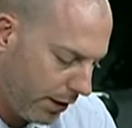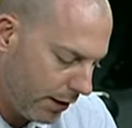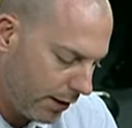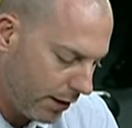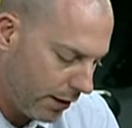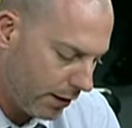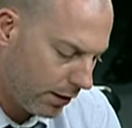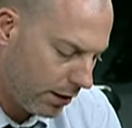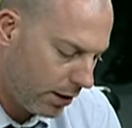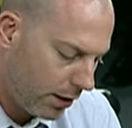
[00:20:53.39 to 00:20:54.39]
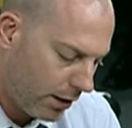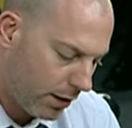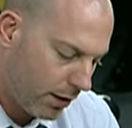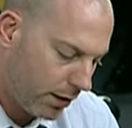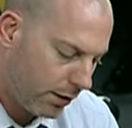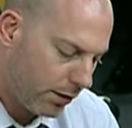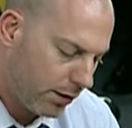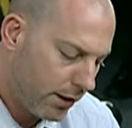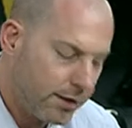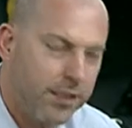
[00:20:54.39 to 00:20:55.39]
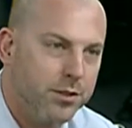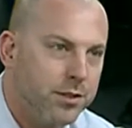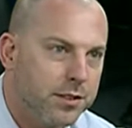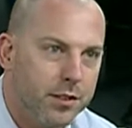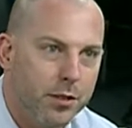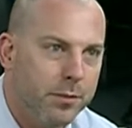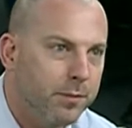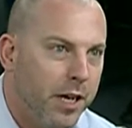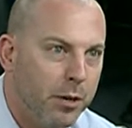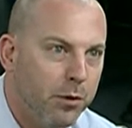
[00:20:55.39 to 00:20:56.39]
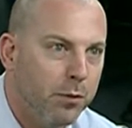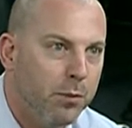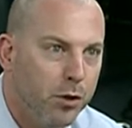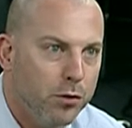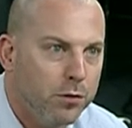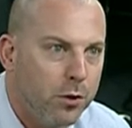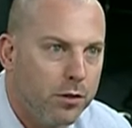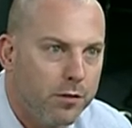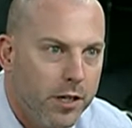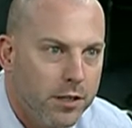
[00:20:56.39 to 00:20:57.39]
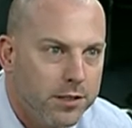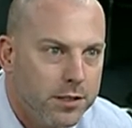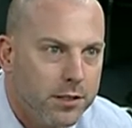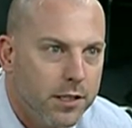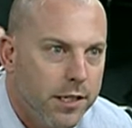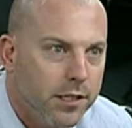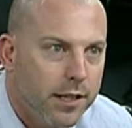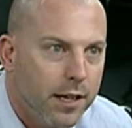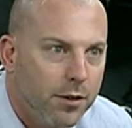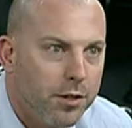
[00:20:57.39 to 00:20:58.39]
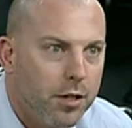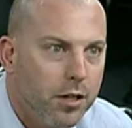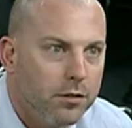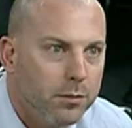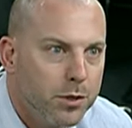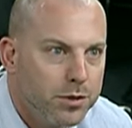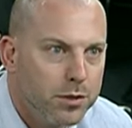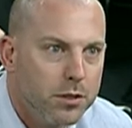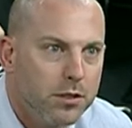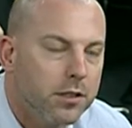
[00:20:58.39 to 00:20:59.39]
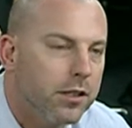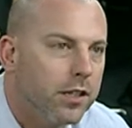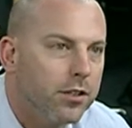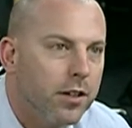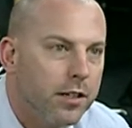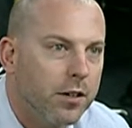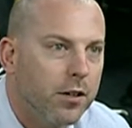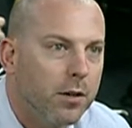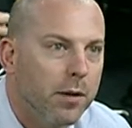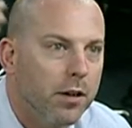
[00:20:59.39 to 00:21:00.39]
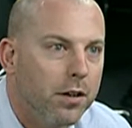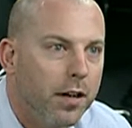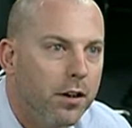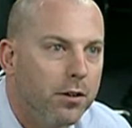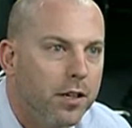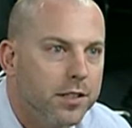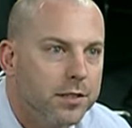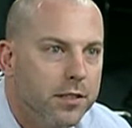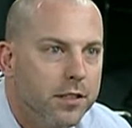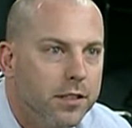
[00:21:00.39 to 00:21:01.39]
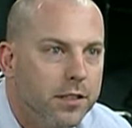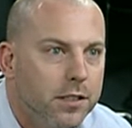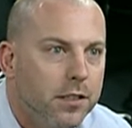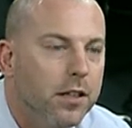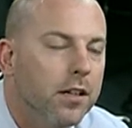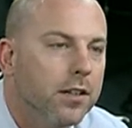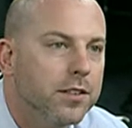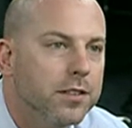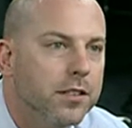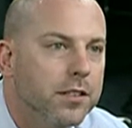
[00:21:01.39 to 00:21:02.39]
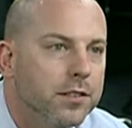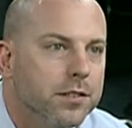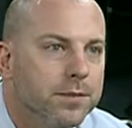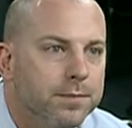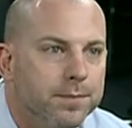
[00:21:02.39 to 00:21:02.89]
And is ISIL still able to move foreign fighters in and out of Mosul? Can you talk at all about how isolated the city is?